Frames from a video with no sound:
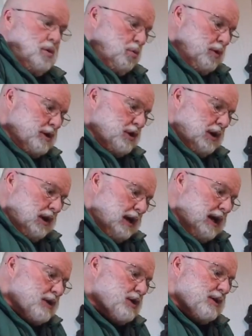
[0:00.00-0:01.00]
which
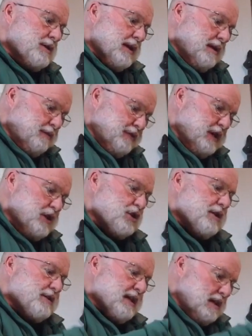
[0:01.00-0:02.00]
Colossians and
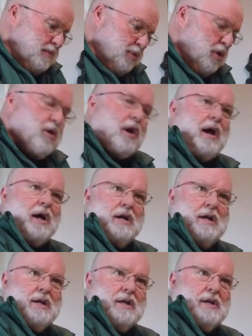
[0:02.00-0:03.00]
Ephesians and the
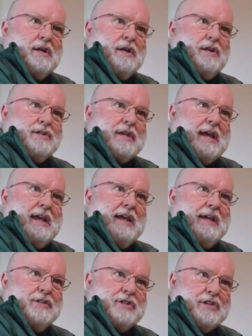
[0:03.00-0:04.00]
prologue say
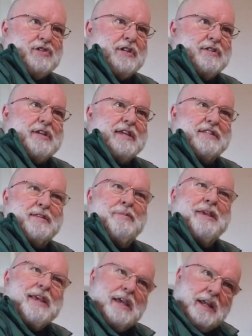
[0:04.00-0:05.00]
existed since the
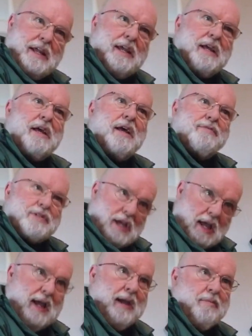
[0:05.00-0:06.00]
beginning of
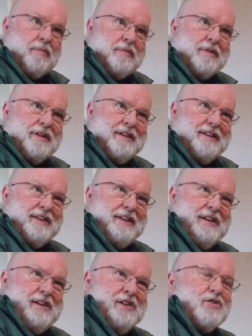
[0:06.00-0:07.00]
time.
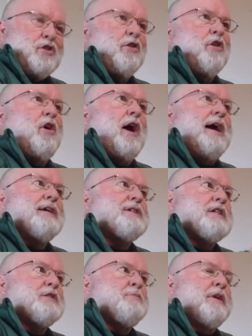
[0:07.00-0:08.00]
So the Christ
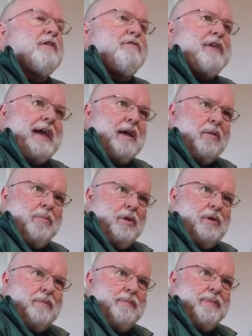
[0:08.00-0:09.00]
has been
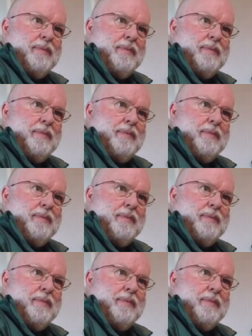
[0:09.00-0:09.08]
available